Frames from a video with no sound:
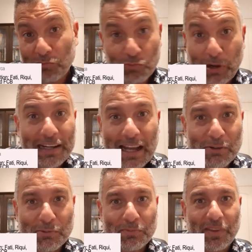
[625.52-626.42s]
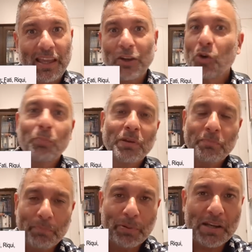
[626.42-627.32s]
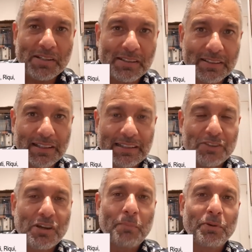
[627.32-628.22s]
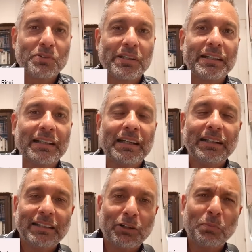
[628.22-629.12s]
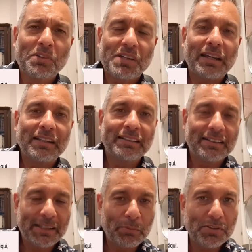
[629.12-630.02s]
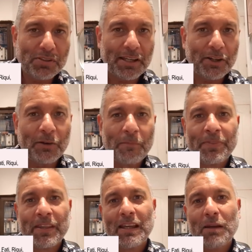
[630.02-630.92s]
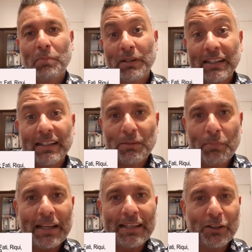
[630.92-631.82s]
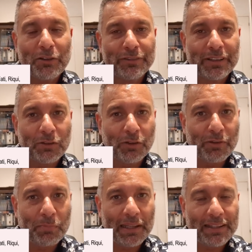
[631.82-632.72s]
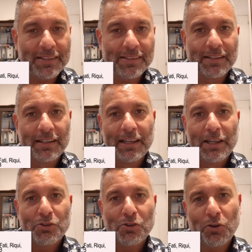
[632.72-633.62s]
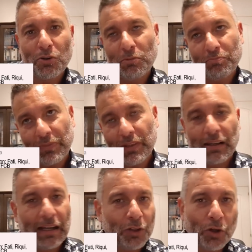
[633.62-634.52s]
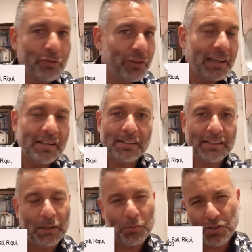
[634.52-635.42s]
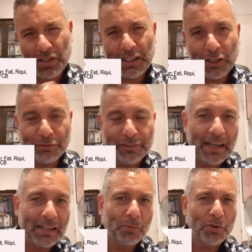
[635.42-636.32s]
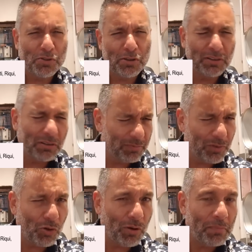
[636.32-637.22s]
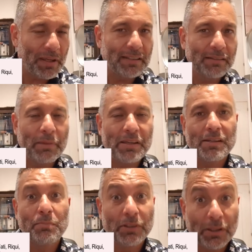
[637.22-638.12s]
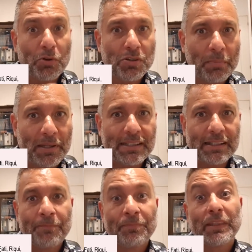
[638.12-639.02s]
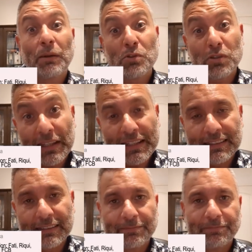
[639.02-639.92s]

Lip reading: right now and not be present in the Champions League. The club decided that he will stay on, but needed the backing of the players. So I don't know if Quique Setién was thinking of that or was told, go and meet Messi, but there was a meeting that was leaked,